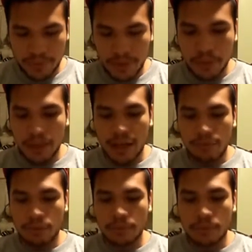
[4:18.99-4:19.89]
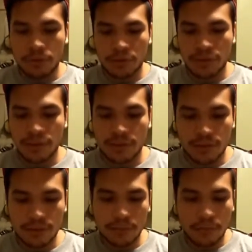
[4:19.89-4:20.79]
You would have one person
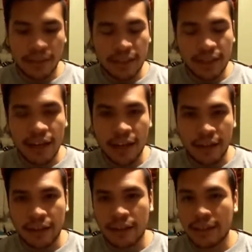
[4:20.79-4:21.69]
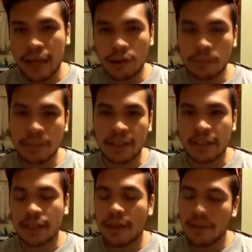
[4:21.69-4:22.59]
pick the cotton, and that would be
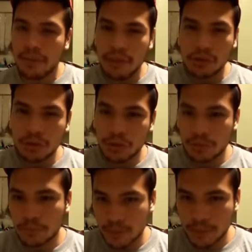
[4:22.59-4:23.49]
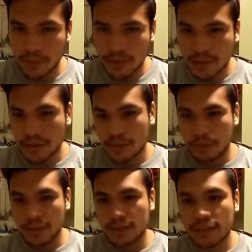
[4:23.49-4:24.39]
their sole purpose, to
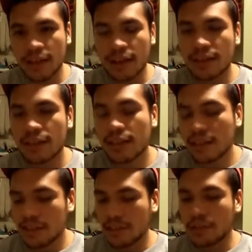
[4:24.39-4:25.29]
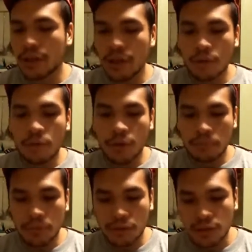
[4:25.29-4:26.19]
pick the cotton. Then you had one
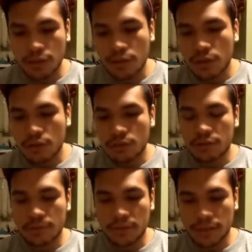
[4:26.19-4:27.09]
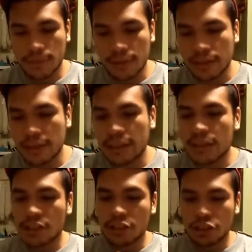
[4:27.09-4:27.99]
person who would specifically
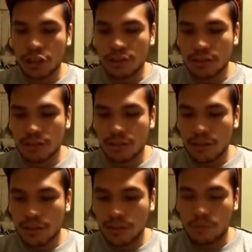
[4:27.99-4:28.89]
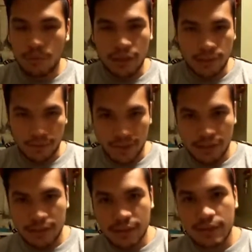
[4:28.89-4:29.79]
just weave
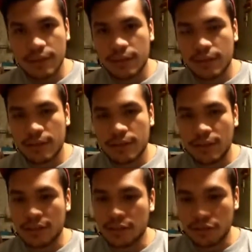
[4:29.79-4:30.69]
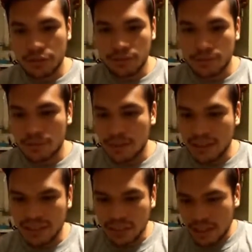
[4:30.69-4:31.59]
it and just
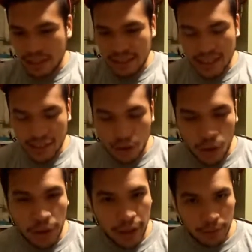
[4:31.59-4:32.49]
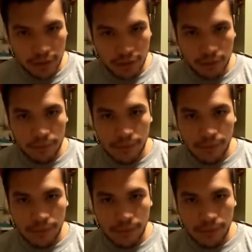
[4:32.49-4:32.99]
and that's all they would do.